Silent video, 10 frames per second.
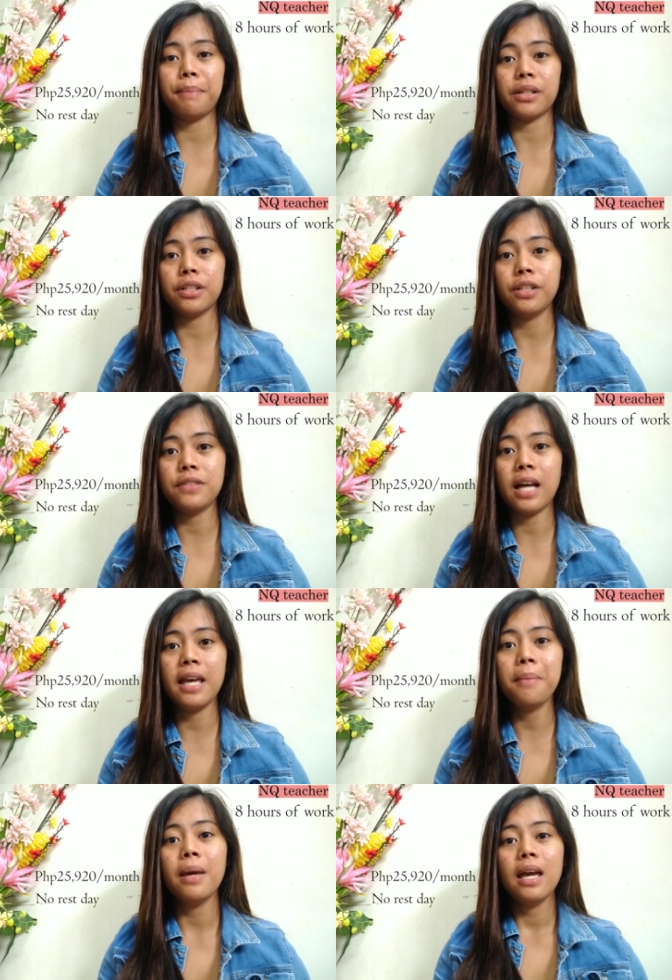period of
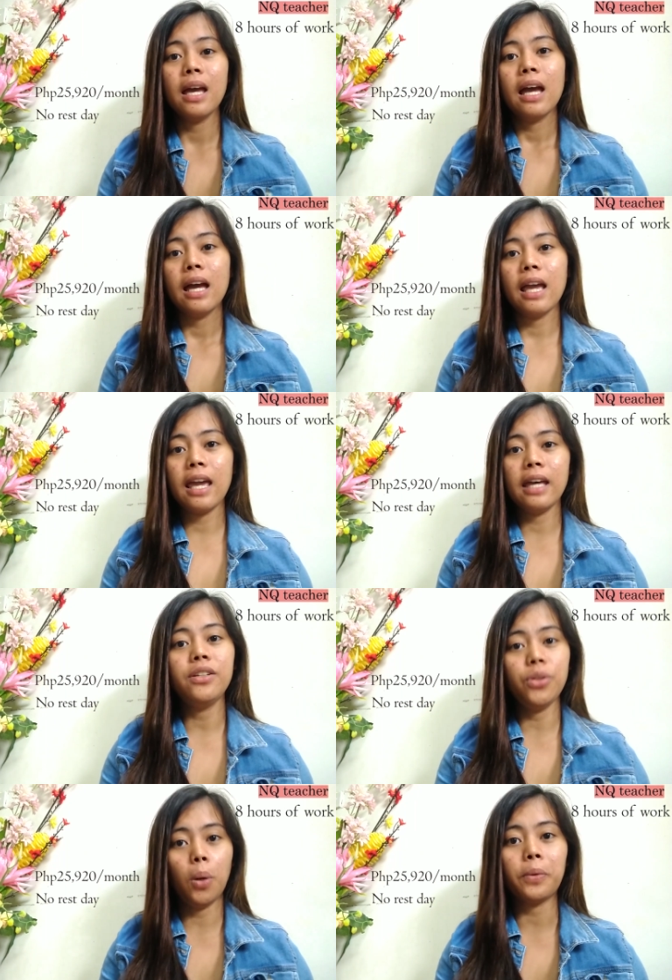time
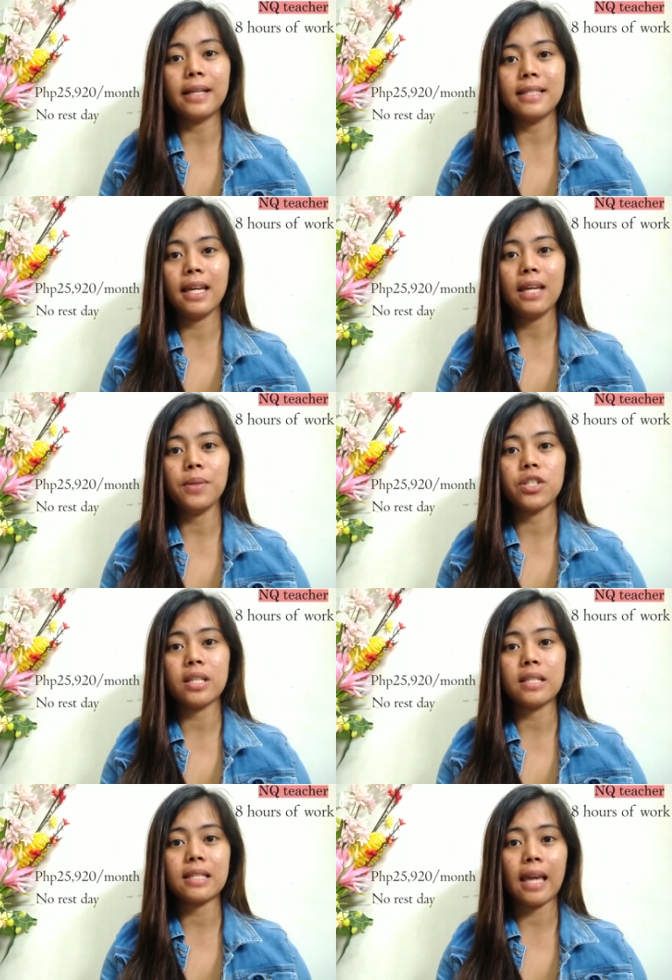and no rest day, which
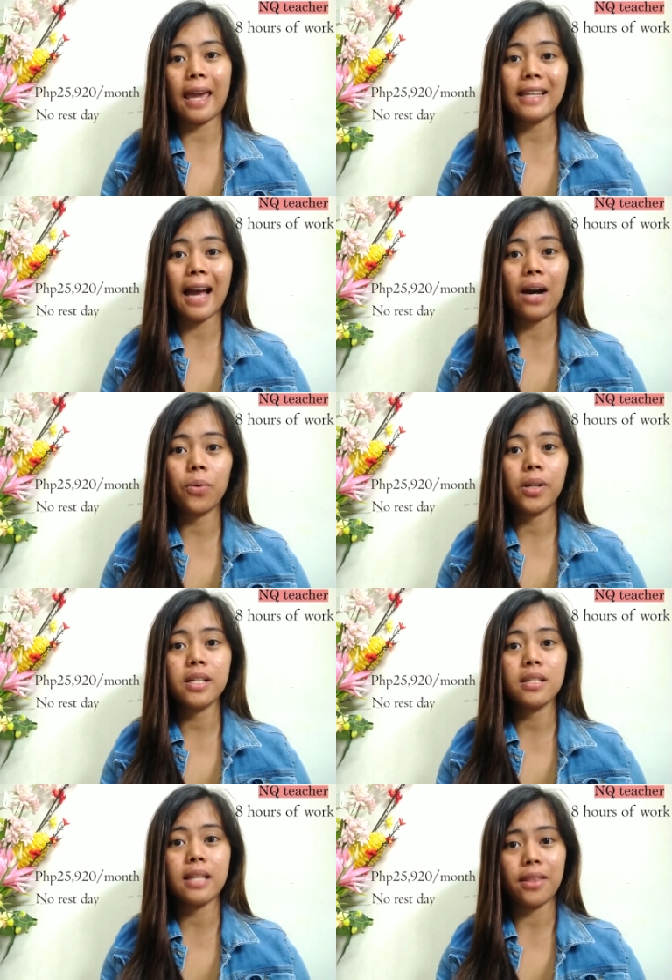is 8
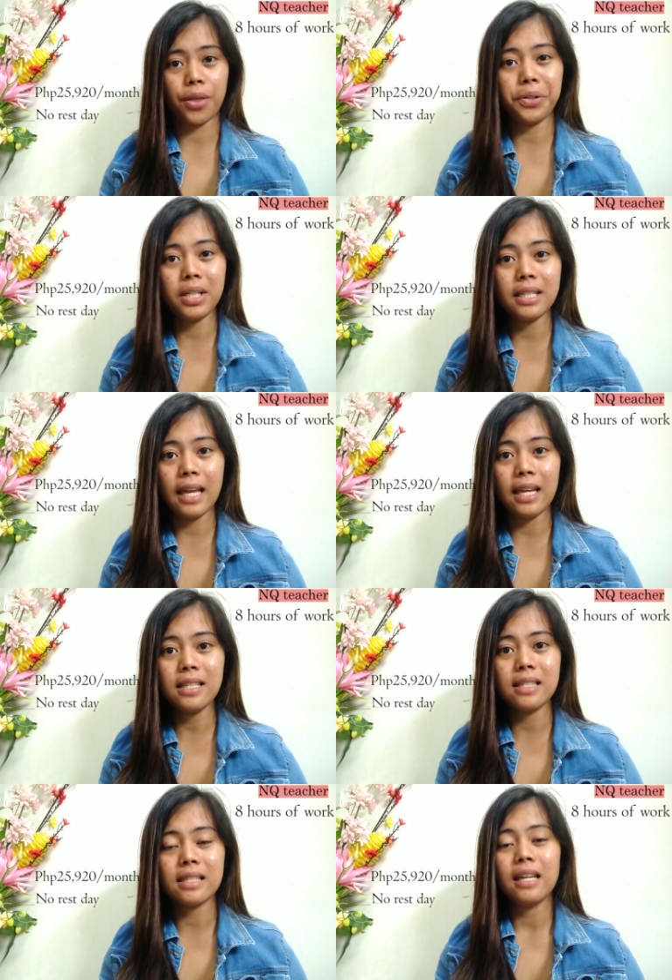hours and 30
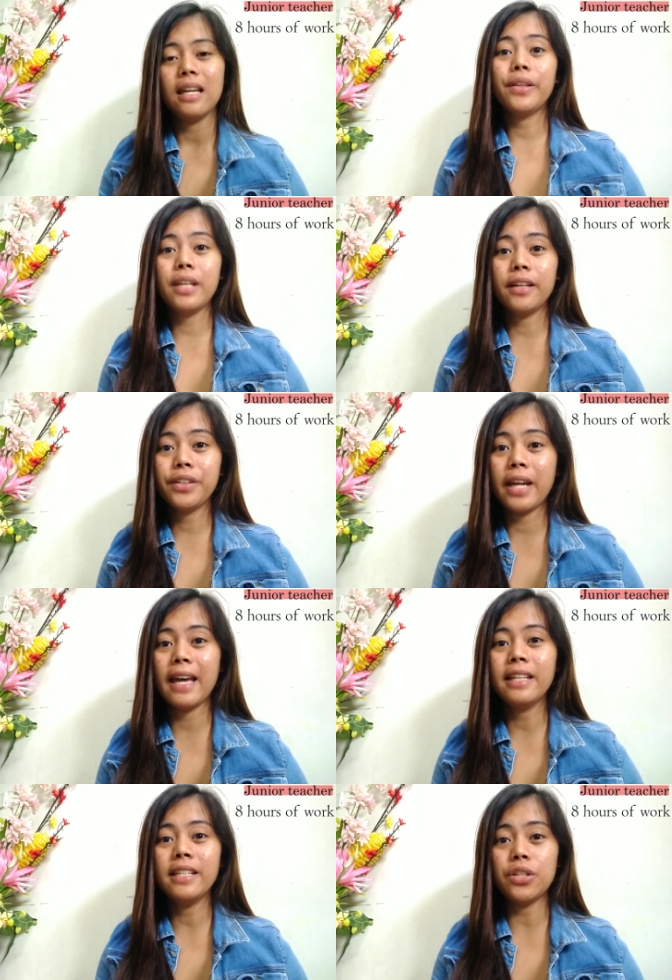days on the other
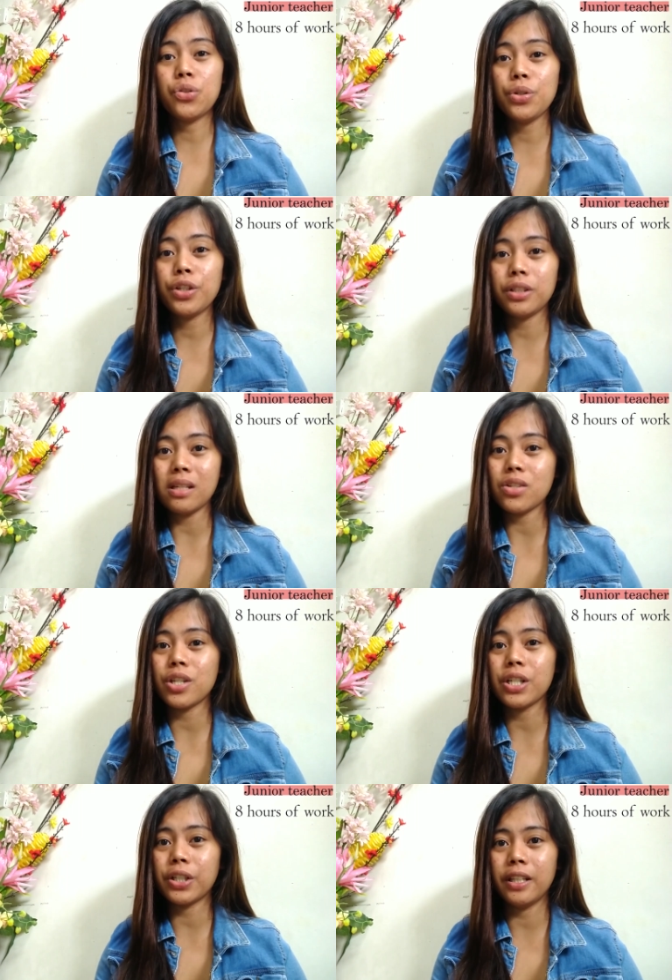hand, a junior
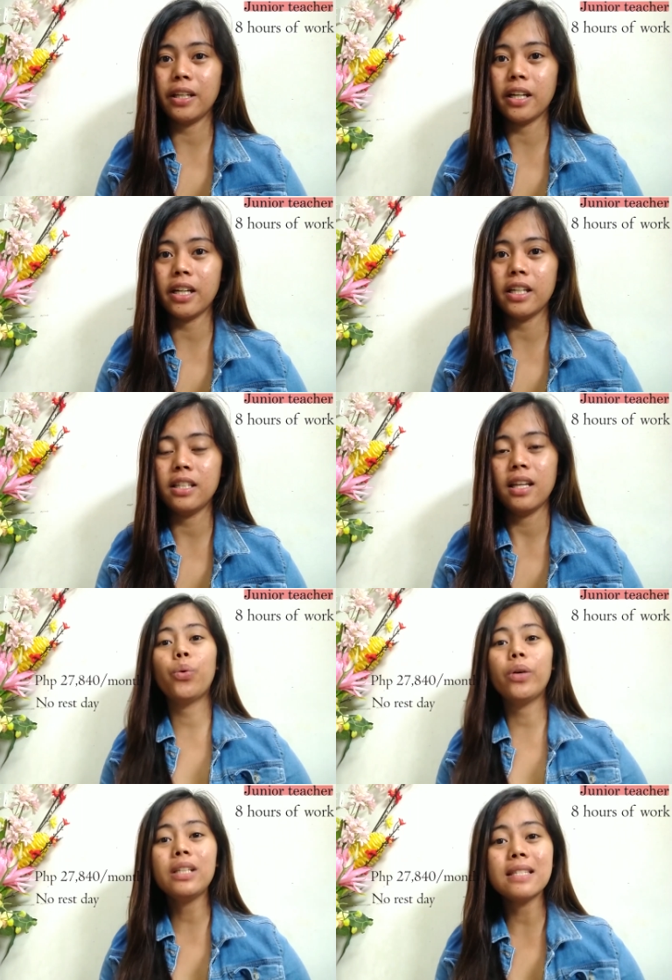teacher could earn
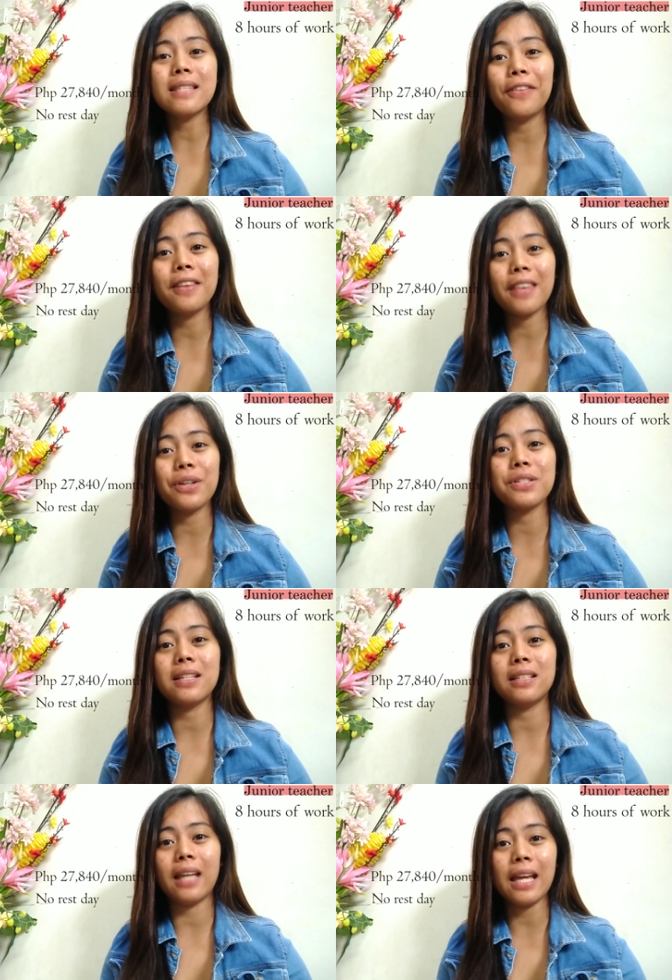
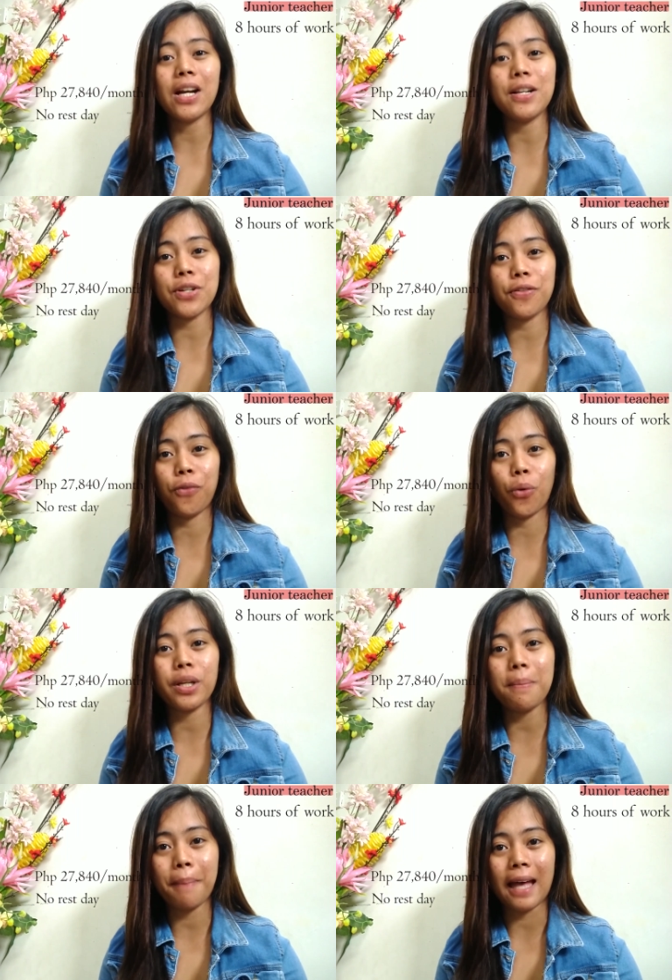27,840
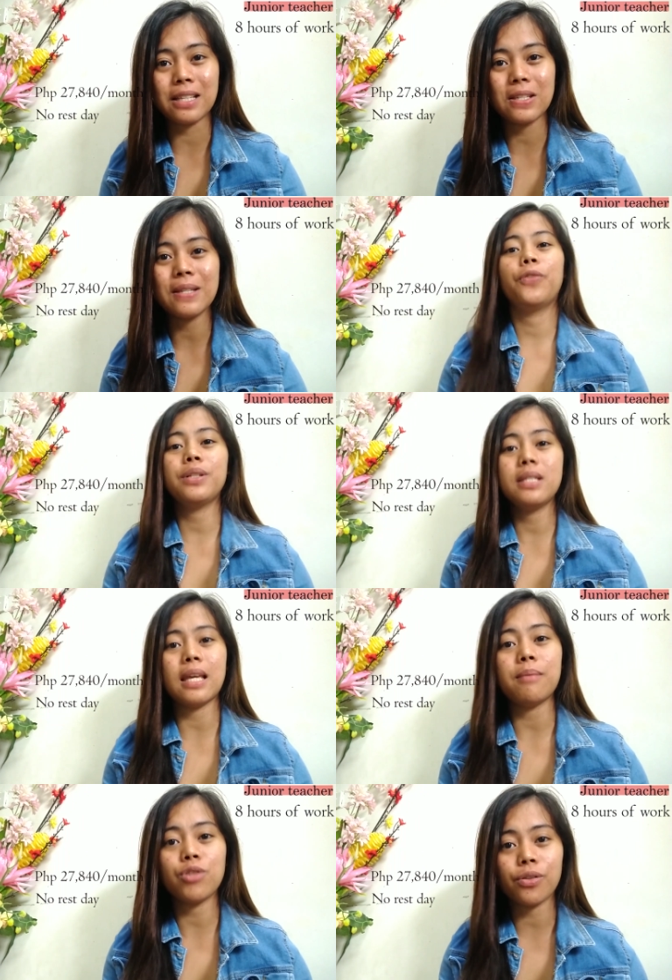pesos for the
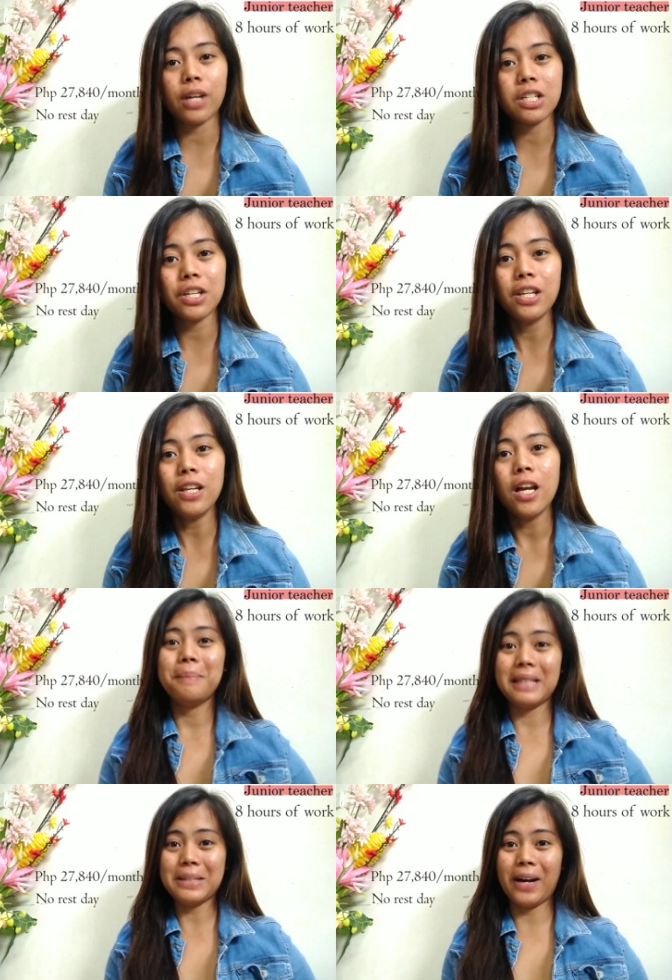same duration.
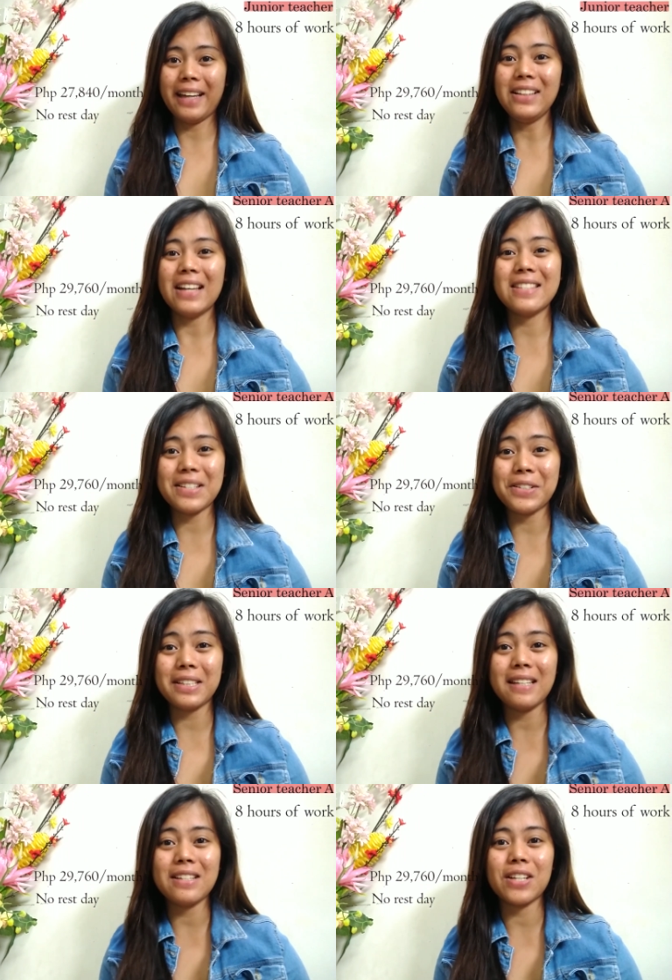Meanwhile, a senior
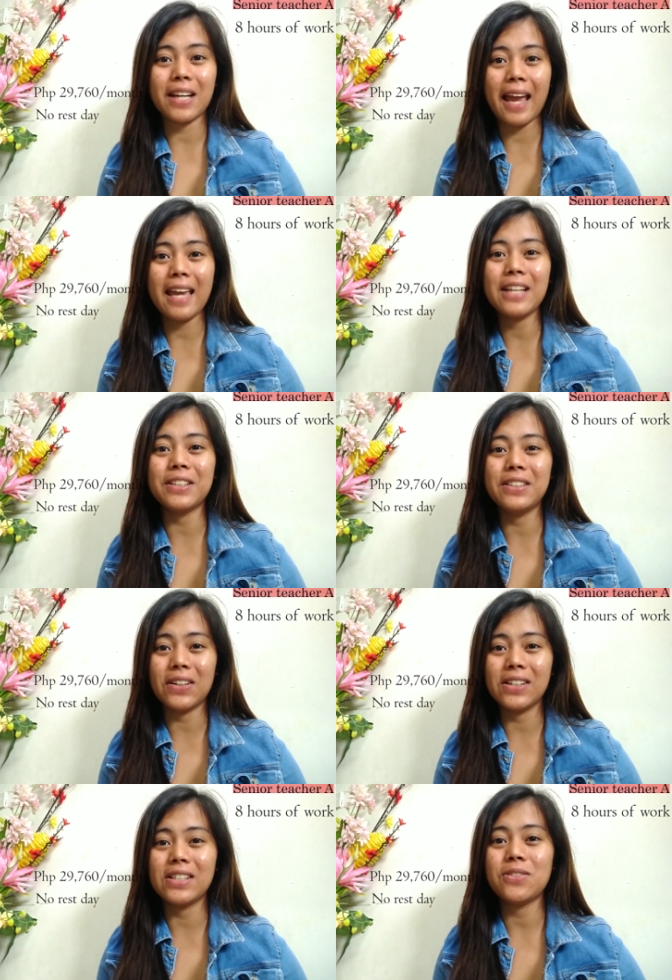teacher A could
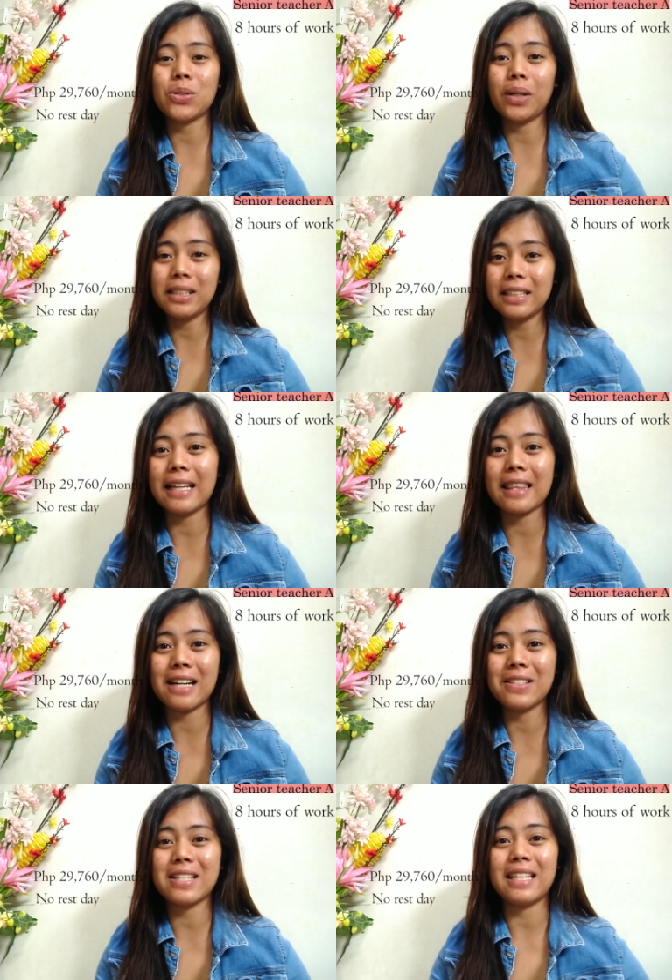earn
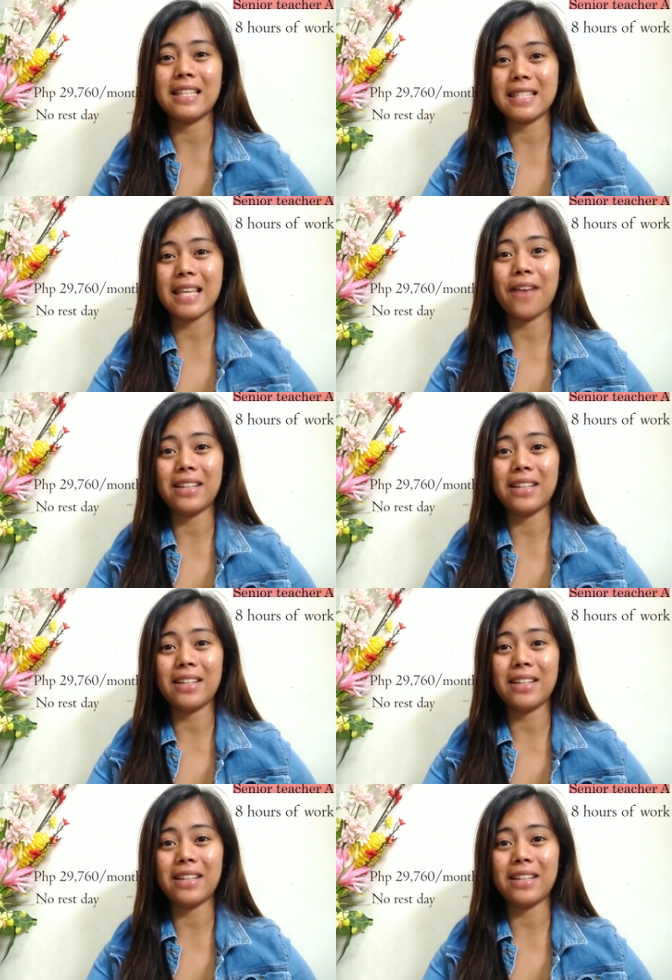29,760